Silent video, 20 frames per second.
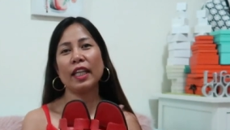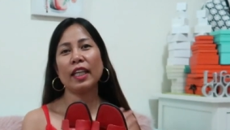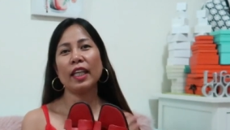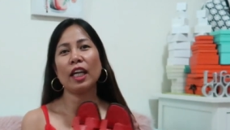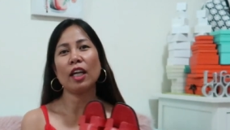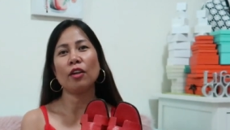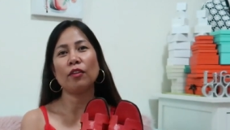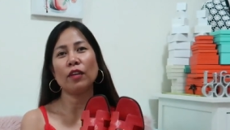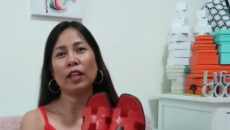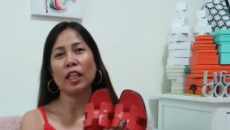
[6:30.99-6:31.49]
think
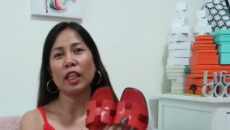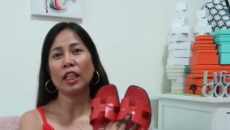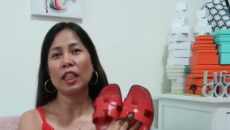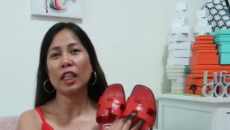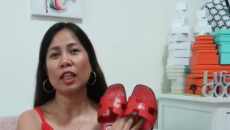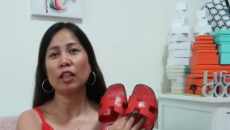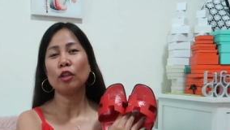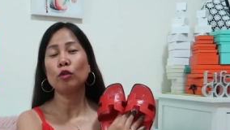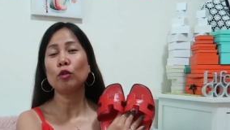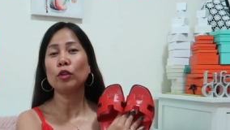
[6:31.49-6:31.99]
I really
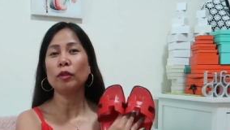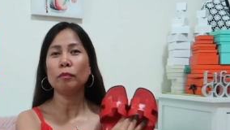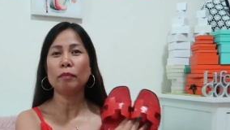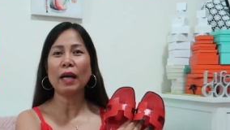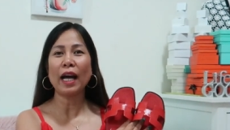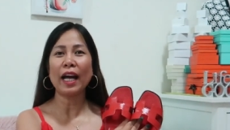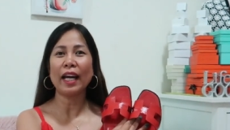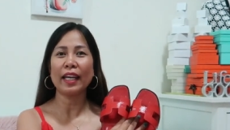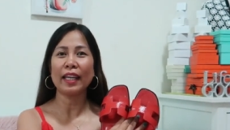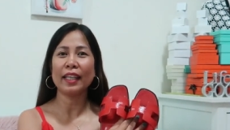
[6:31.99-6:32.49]
did a good
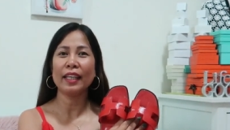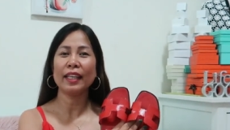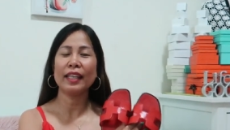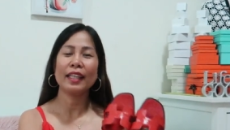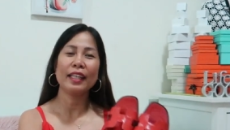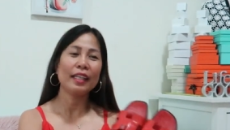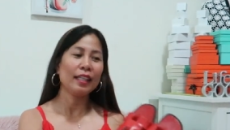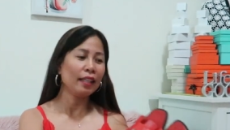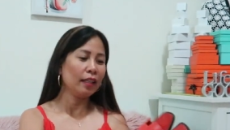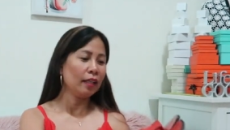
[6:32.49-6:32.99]
buy.
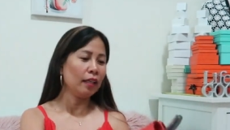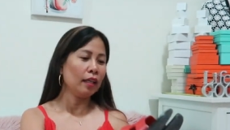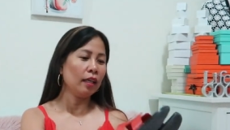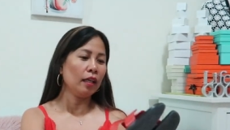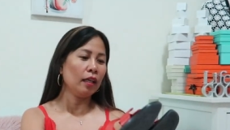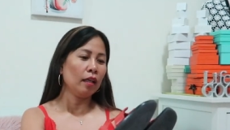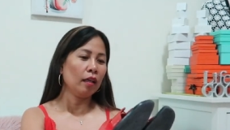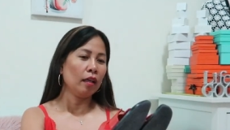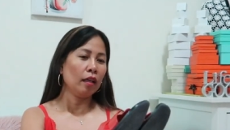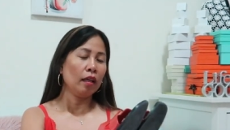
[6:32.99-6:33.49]

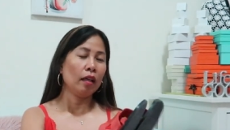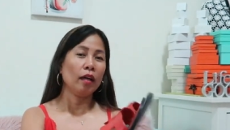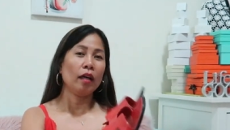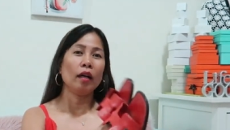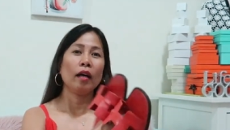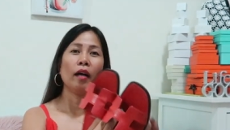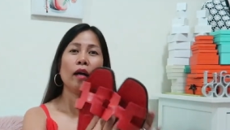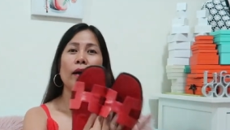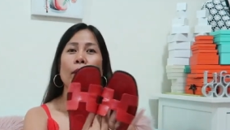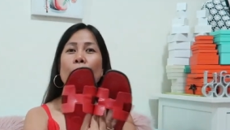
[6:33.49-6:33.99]

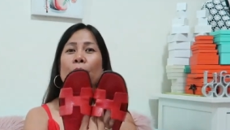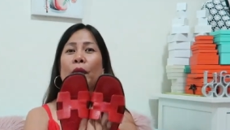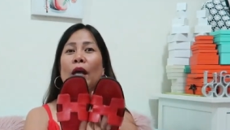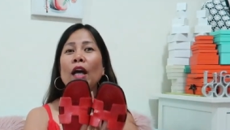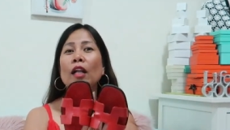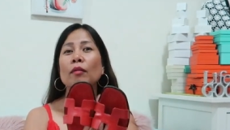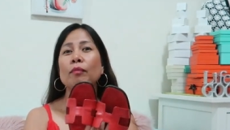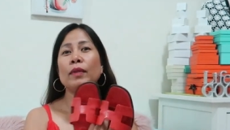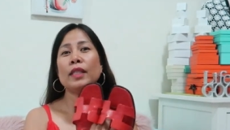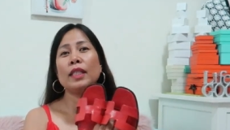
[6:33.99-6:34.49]
Um,
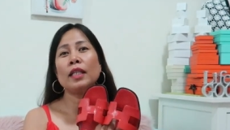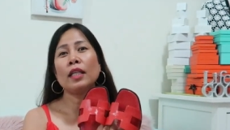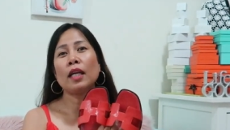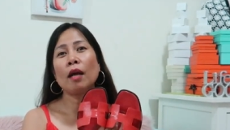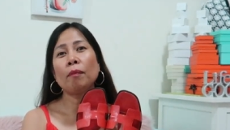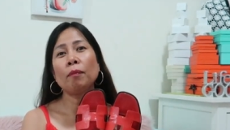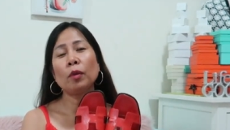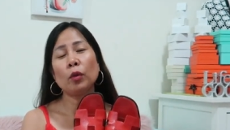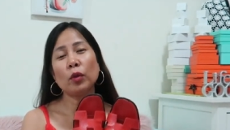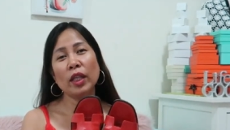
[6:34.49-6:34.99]
I'll be
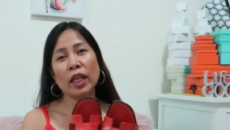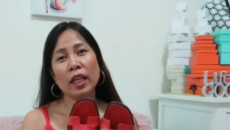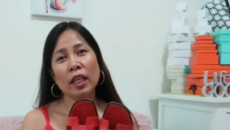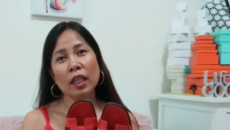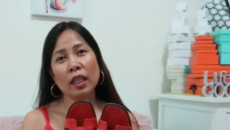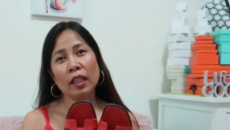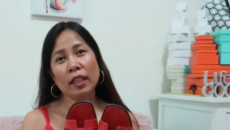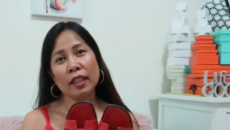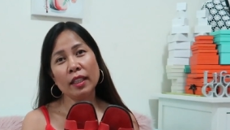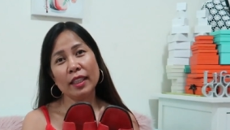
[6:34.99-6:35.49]
uploading
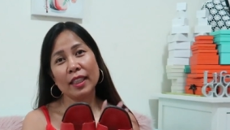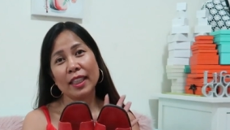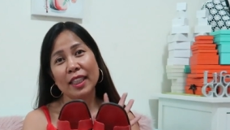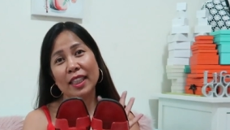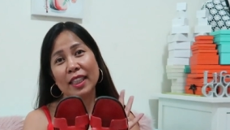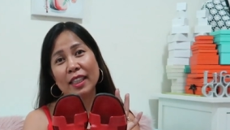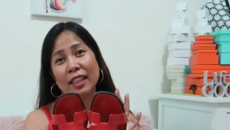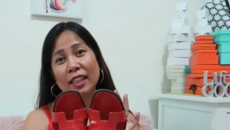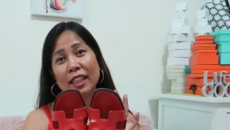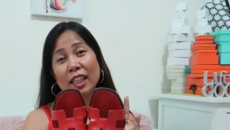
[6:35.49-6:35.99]

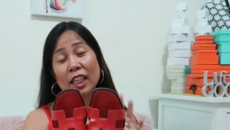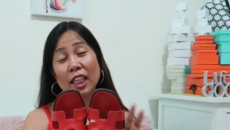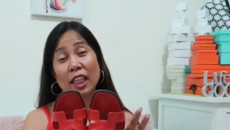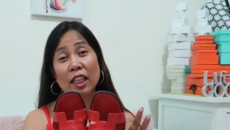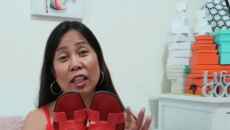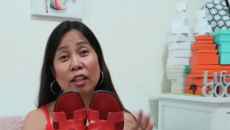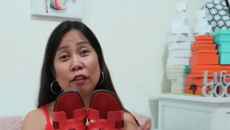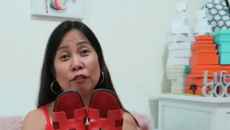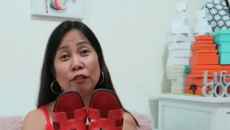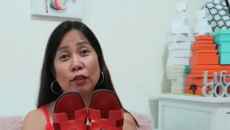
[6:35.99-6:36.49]

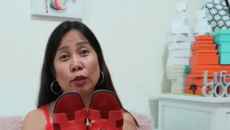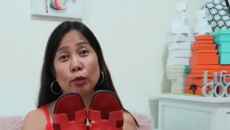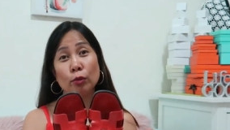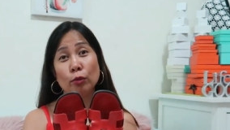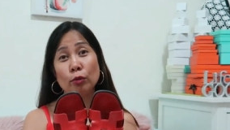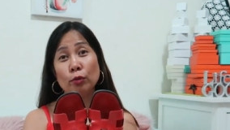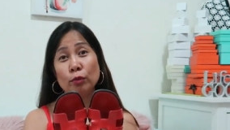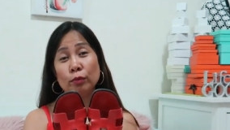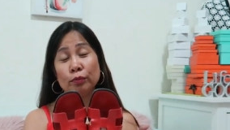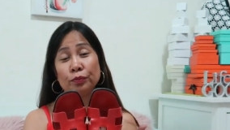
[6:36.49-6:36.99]
the
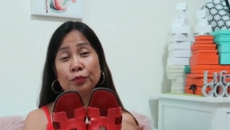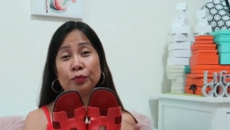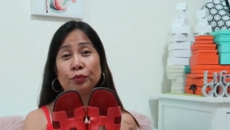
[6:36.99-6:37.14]
review